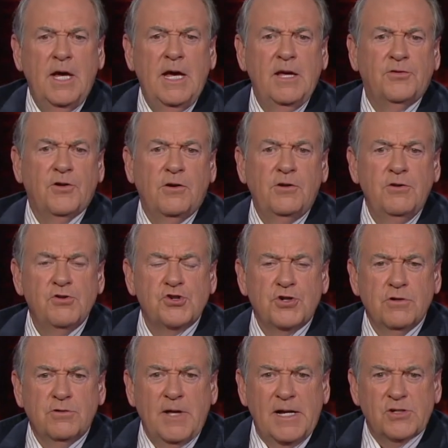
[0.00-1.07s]
Keith, are you
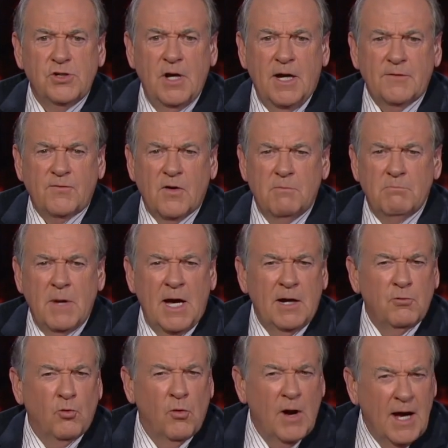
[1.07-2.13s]
sure that's not from
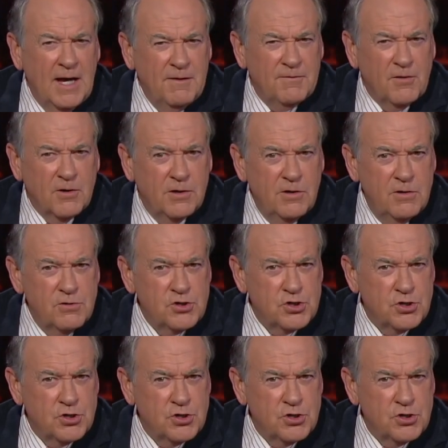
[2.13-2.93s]
my wife? Are you